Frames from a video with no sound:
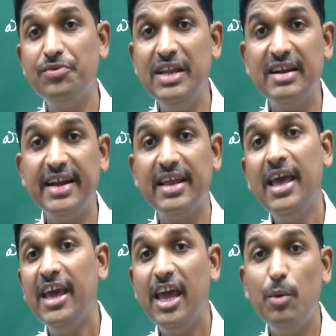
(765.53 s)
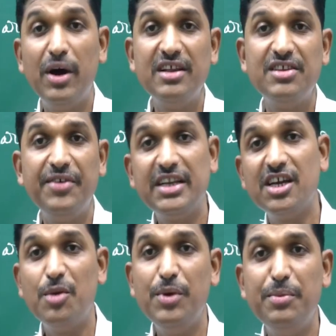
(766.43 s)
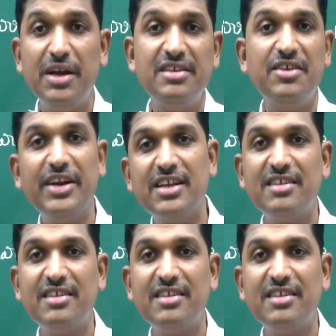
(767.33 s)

we'll write A bar is a vector, B bar is a vector,